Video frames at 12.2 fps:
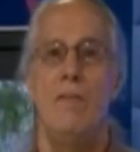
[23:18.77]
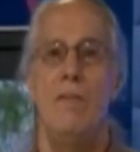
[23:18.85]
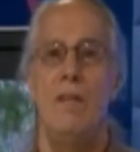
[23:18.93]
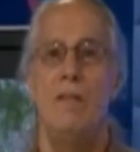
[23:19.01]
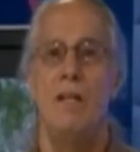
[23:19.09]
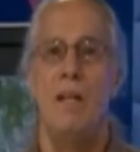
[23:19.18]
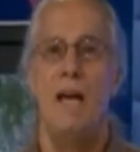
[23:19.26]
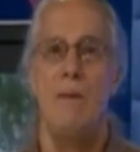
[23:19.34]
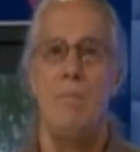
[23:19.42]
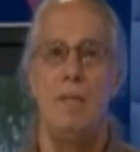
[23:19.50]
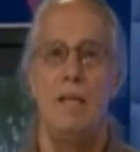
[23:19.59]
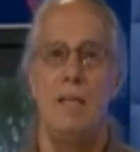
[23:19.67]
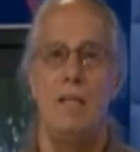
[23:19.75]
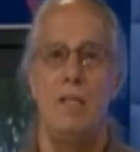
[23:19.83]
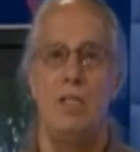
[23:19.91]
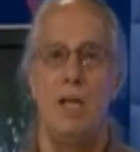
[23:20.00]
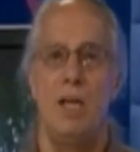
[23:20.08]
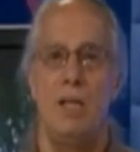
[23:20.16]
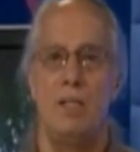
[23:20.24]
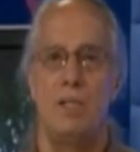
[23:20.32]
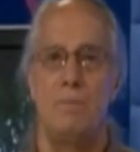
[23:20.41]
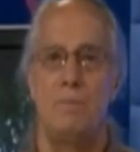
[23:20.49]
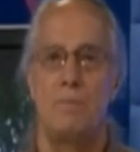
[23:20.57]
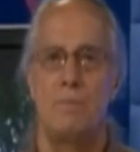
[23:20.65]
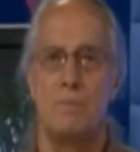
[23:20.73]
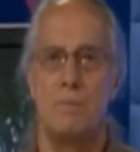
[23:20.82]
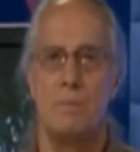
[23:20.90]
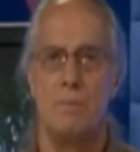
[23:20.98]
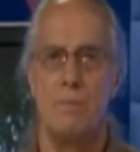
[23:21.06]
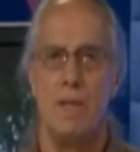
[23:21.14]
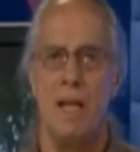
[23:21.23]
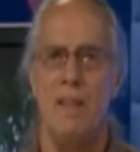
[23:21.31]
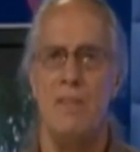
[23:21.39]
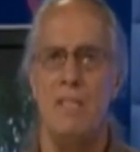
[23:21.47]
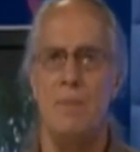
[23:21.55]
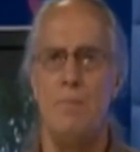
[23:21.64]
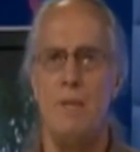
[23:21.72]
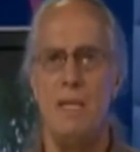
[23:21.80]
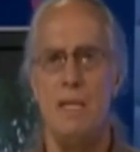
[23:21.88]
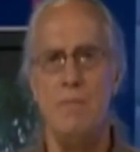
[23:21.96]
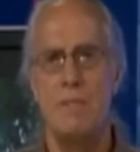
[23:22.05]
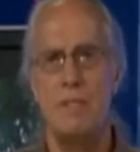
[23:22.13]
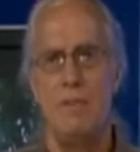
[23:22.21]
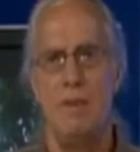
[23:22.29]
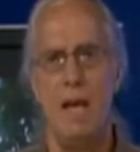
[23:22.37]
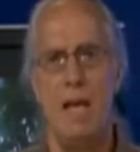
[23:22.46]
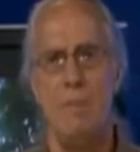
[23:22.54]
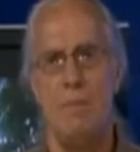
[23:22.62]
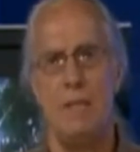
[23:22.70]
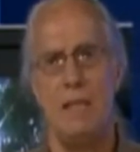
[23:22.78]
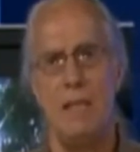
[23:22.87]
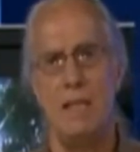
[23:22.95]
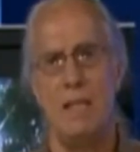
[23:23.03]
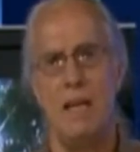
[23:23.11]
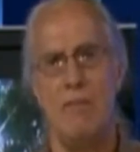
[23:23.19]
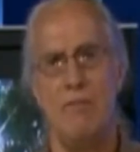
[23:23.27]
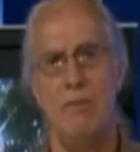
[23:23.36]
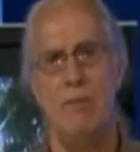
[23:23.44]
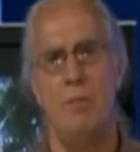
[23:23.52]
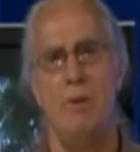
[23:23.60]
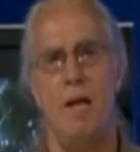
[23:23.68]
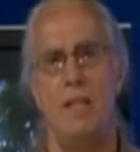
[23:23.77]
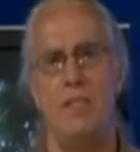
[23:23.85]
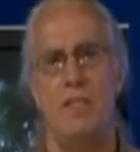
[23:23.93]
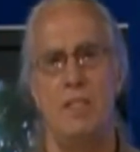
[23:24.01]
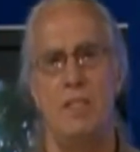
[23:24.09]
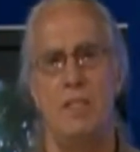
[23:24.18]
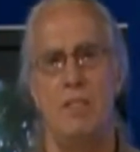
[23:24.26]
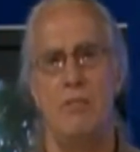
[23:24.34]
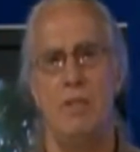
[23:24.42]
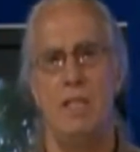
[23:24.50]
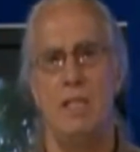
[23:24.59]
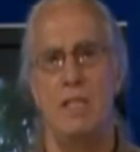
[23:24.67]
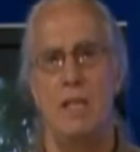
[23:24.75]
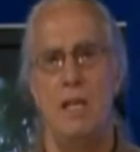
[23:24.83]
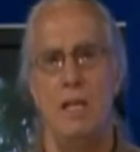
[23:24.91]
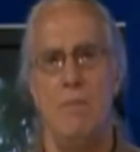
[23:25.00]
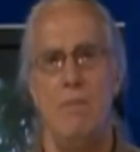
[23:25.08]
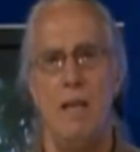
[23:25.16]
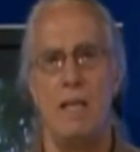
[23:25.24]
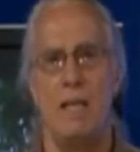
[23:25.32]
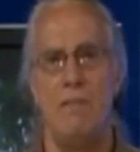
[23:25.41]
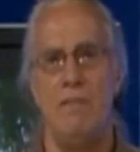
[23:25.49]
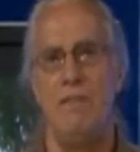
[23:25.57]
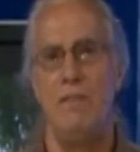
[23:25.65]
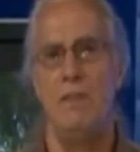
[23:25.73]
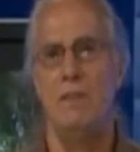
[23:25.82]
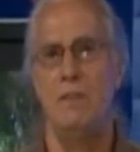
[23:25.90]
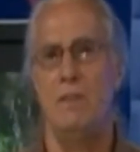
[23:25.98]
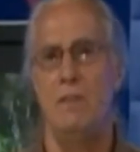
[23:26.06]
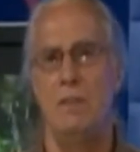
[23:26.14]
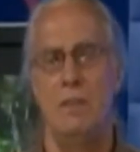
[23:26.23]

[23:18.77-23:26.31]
Then the light began to change. And these beams of light began to cut through the branches and the trees, making it feel